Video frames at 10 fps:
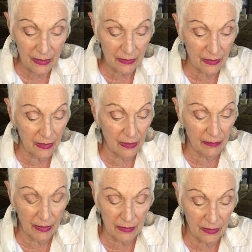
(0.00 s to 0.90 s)
It's
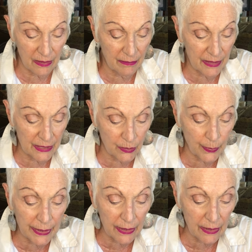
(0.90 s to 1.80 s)
going to be
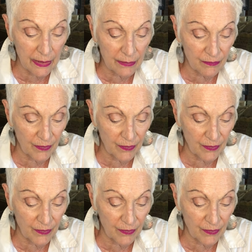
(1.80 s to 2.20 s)
squeaky.